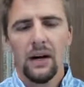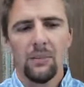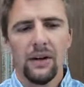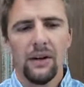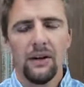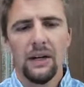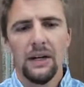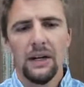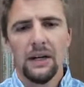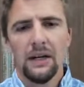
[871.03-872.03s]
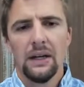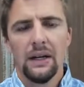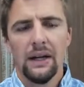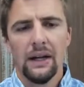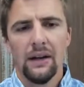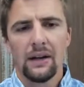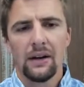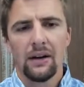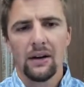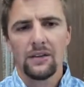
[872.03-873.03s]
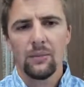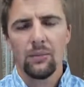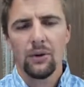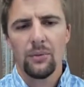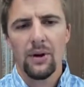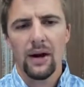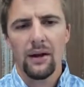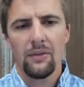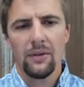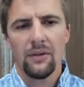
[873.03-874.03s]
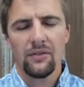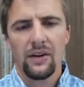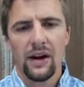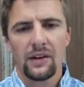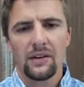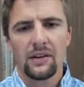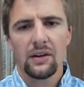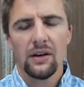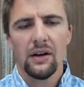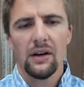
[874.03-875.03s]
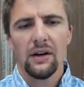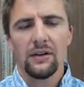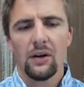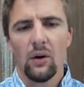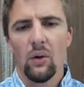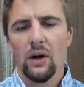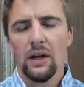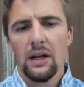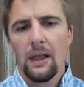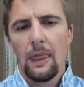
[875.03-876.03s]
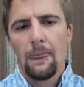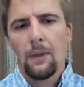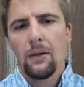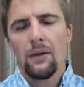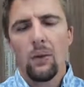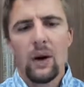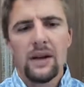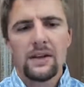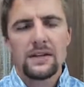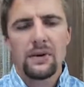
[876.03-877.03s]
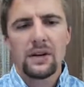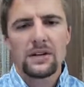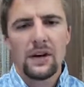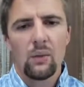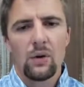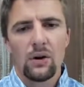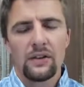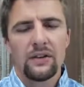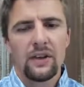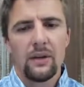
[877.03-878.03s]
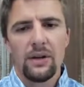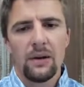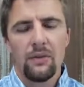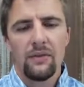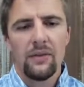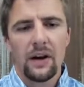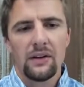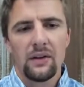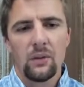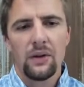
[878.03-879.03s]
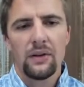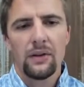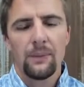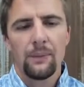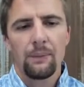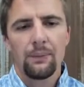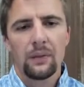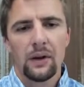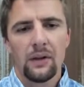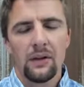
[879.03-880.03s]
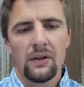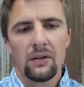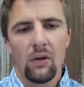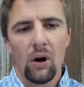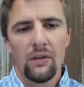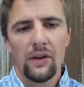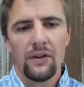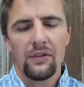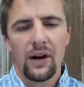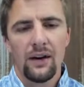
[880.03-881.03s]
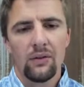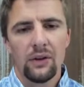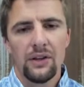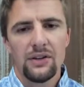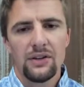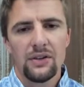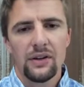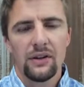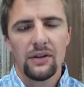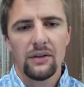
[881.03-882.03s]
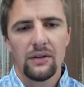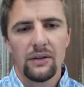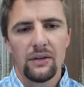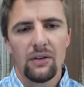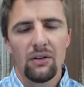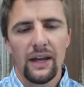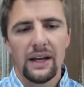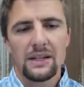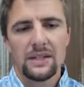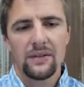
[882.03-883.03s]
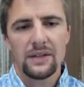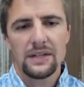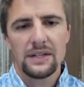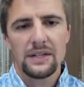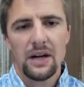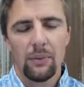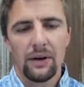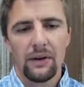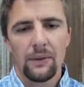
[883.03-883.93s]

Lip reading: and it can cause some pretty bad effects. So the way this parasite works is they become infected with it. These larvae travel into the glands of the stomach,